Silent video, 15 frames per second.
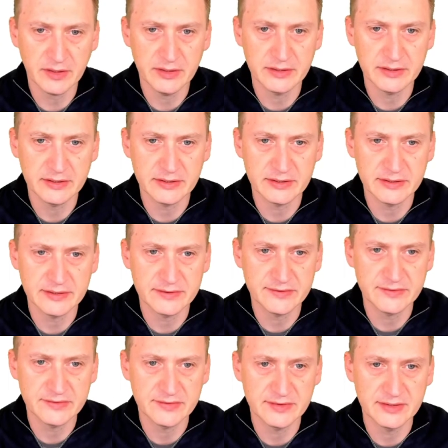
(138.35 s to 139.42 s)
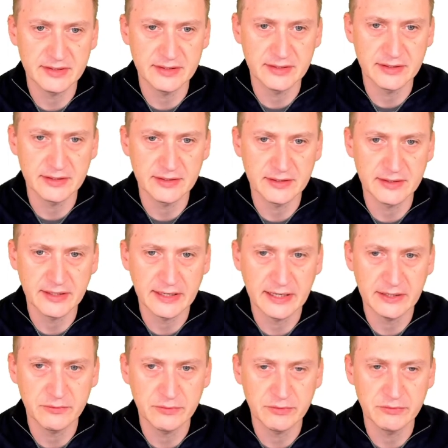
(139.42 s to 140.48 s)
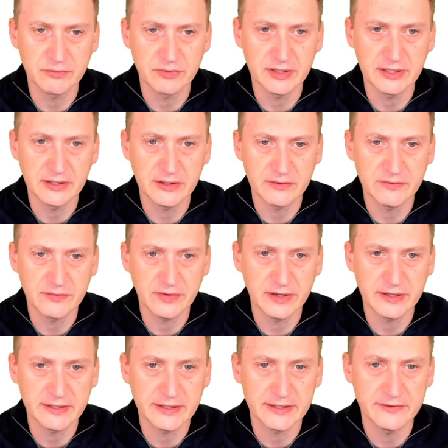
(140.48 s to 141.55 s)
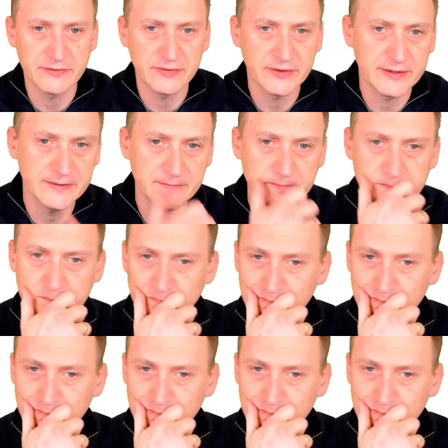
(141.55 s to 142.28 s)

Let's see. Can we really not find anything?